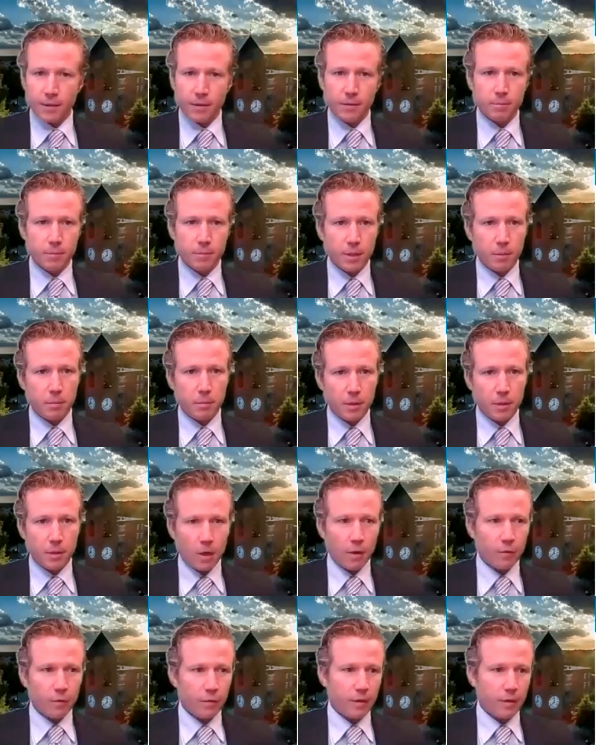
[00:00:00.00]
get a
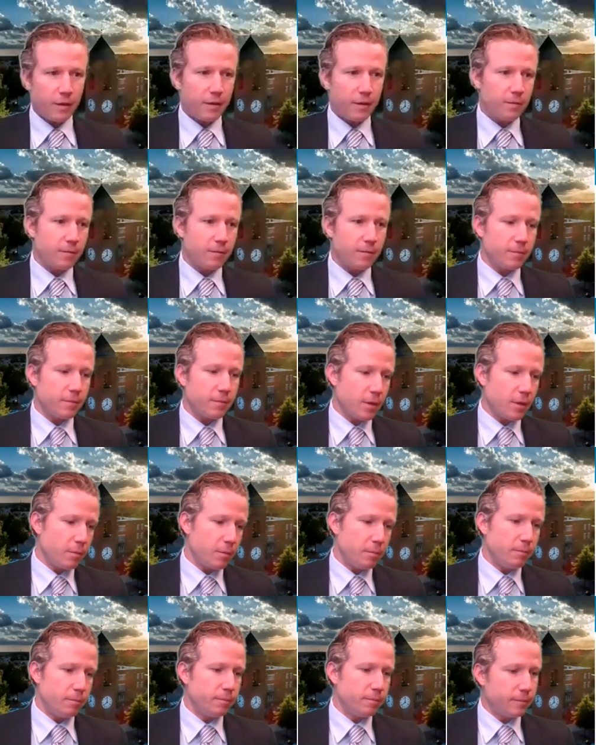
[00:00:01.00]
cup of coffee and
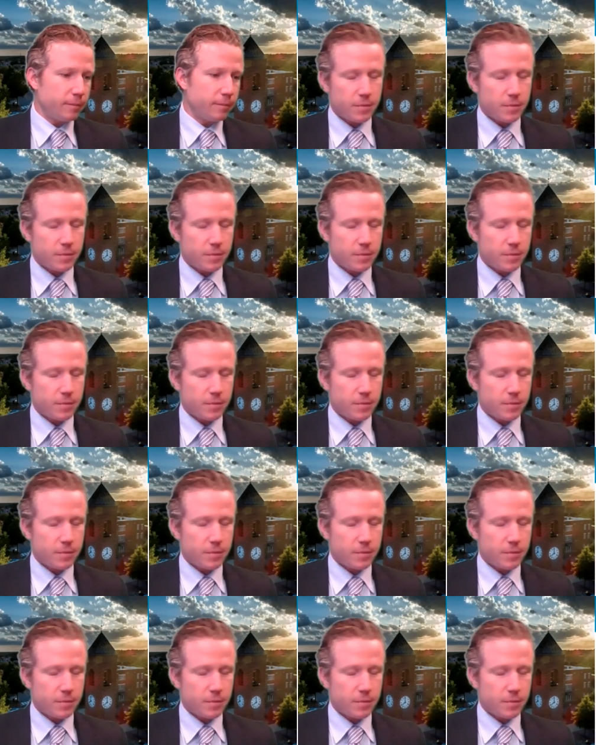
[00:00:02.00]
go